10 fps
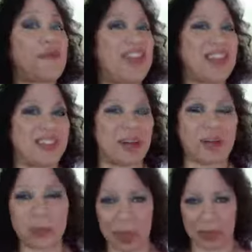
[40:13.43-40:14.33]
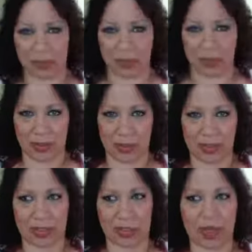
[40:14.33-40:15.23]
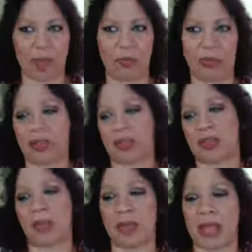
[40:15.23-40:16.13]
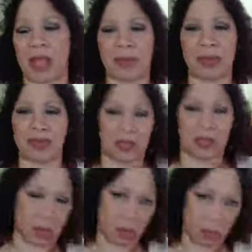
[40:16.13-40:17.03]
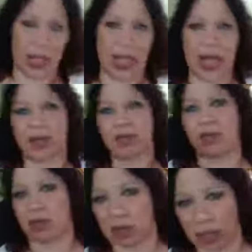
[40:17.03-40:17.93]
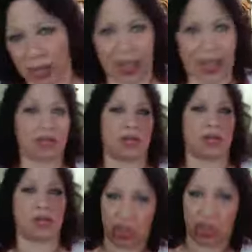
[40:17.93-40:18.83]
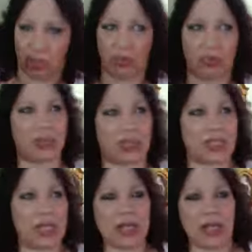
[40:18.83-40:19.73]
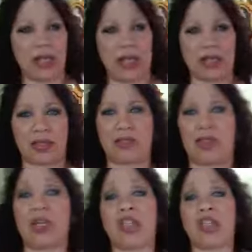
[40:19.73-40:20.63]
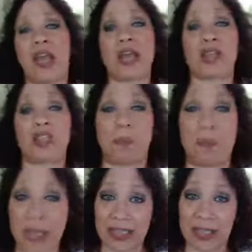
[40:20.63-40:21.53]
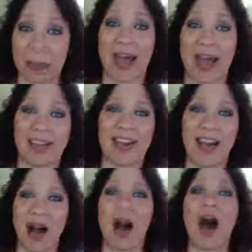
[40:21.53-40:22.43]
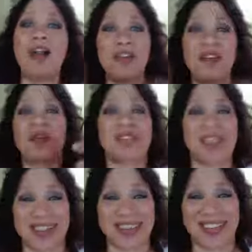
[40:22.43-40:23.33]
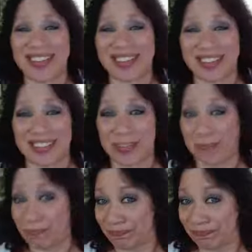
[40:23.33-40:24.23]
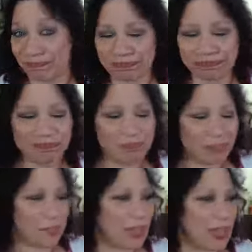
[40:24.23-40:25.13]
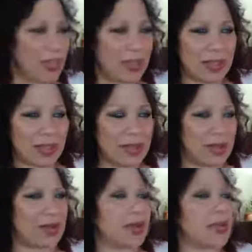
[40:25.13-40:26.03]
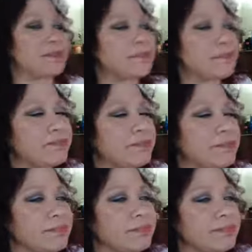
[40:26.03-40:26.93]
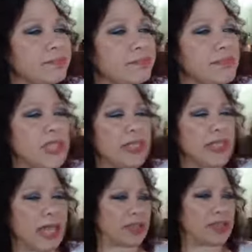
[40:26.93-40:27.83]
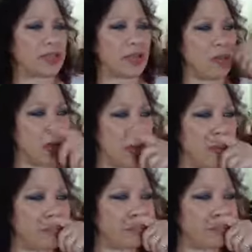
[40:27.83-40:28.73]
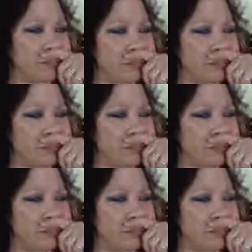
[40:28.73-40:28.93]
fill in those possibilities. And then when something happens, you're going to react, you're going to act, you're going to choose, and things are going to change based upon all of those calculations. All right. Yeah. So